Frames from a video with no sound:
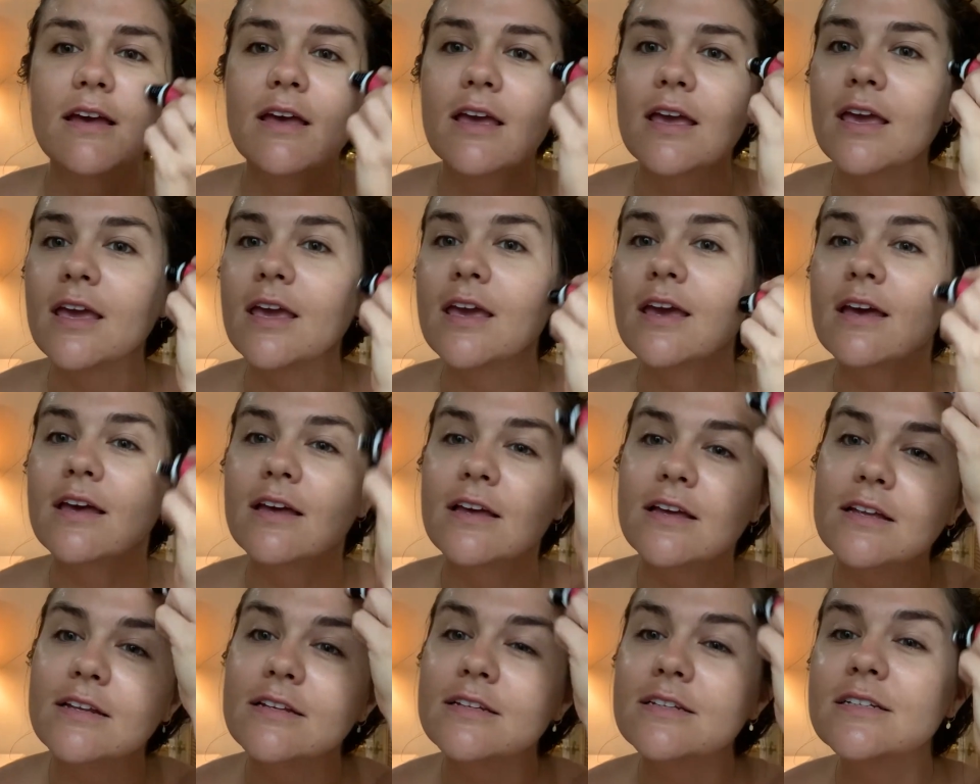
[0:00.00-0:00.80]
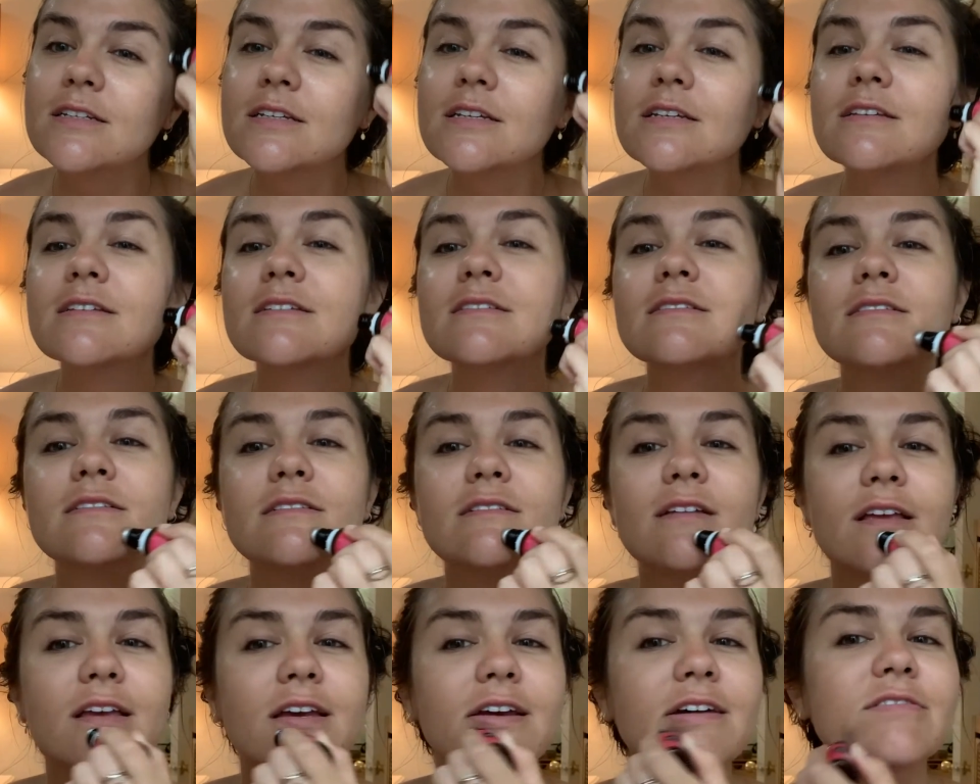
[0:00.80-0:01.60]
and
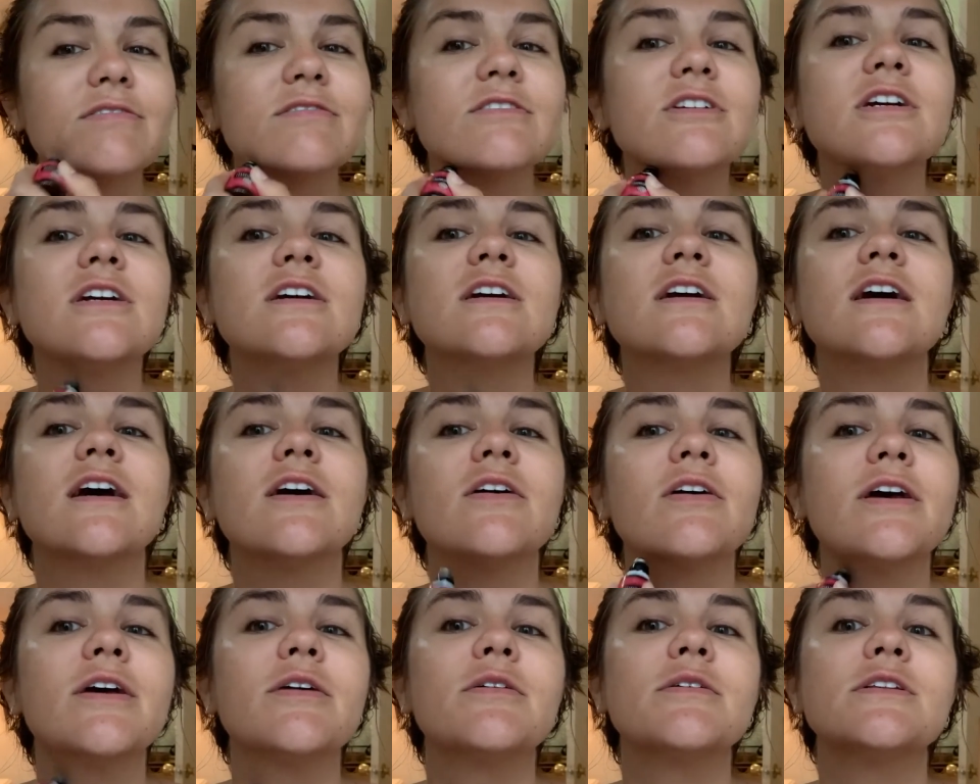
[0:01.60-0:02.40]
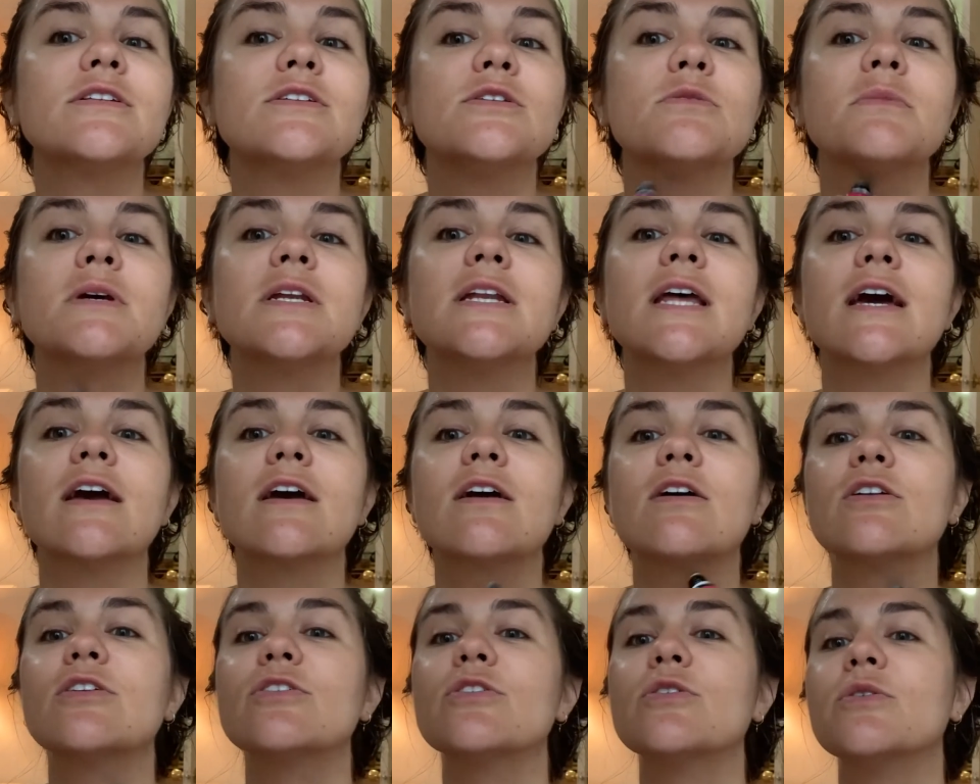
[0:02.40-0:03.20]
after I always do my
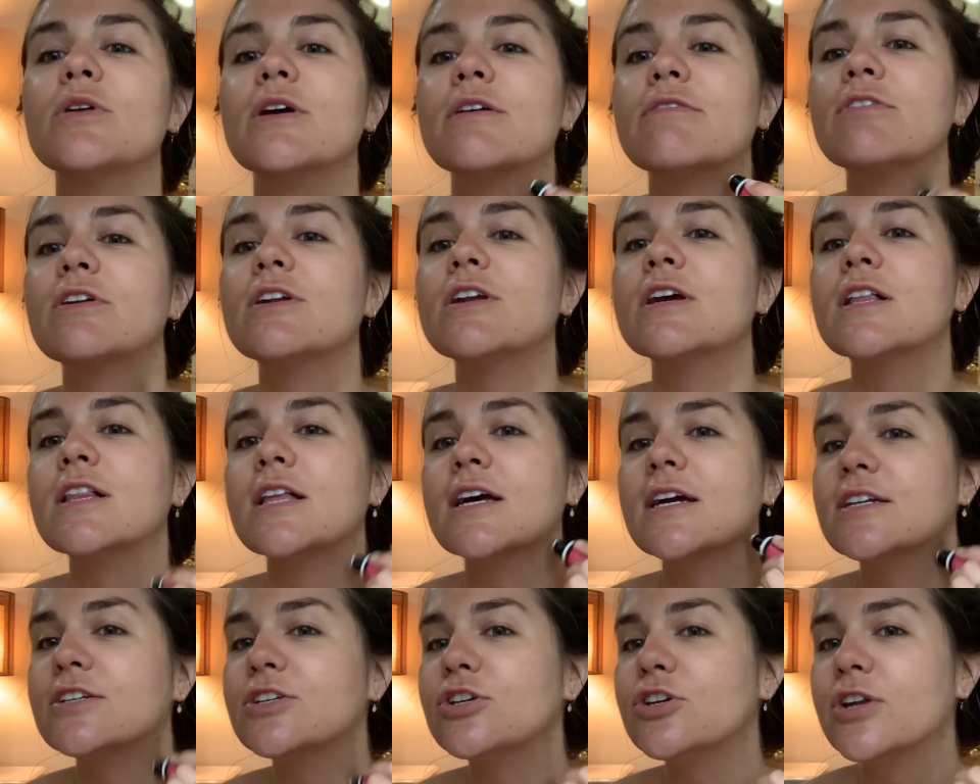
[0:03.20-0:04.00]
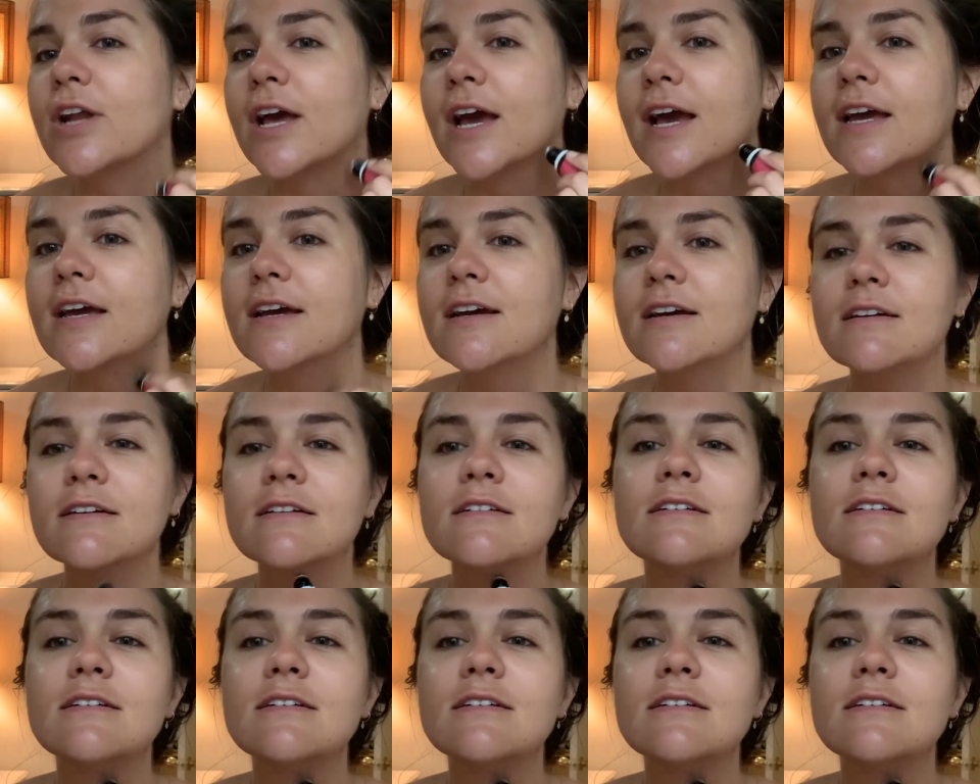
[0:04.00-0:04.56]
neck. Don't ever neglect your neck.